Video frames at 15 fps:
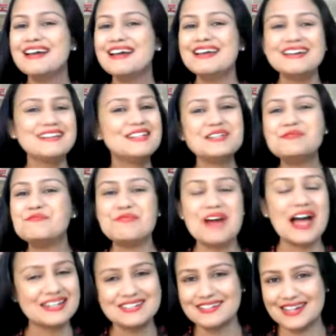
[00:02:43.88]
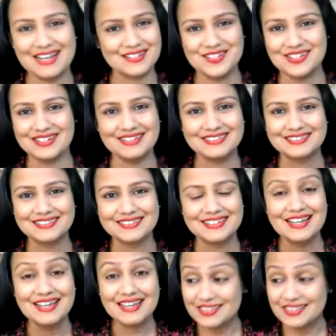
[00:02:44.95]
It didn't matter, actually.
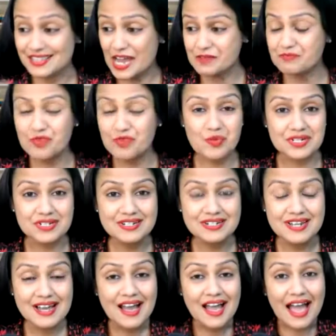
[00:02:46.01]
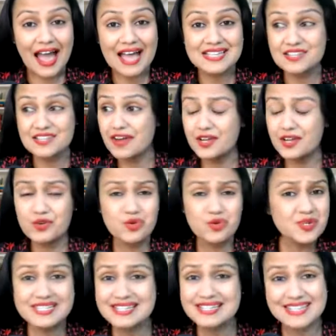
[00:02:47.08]
In that moment, as if I couldn't
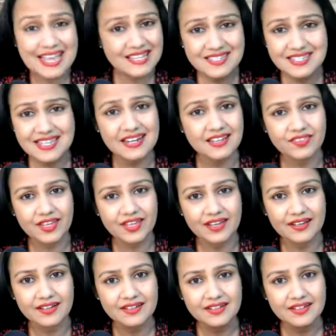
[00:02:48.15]
sense anything.